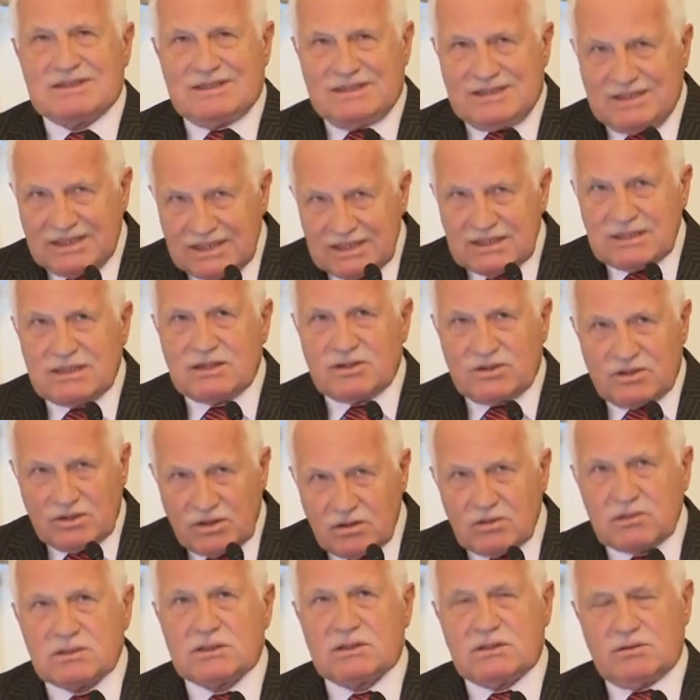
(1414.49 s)
did
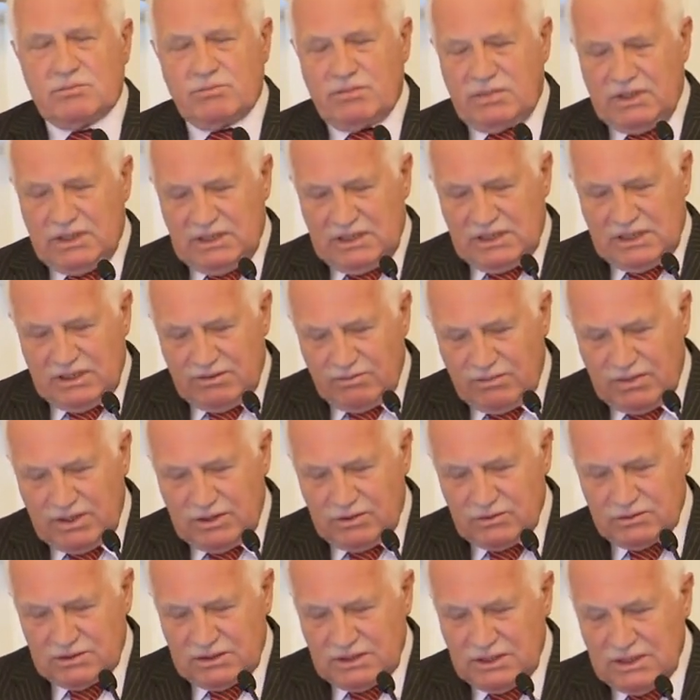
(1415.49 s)
not bring
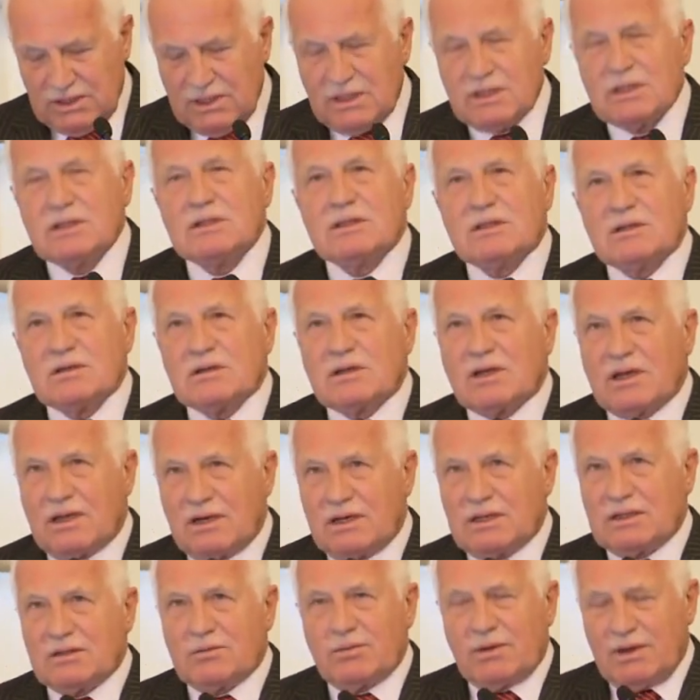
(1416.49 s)
about the
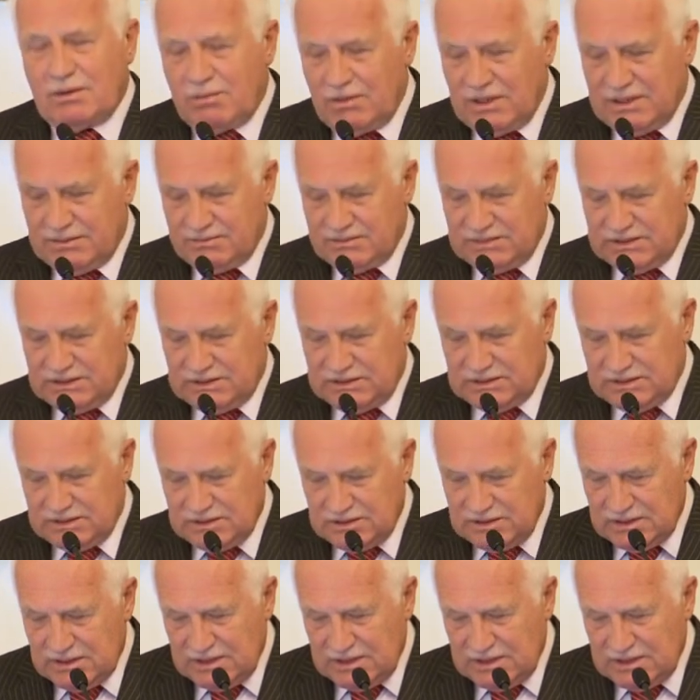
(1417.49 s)
current problems.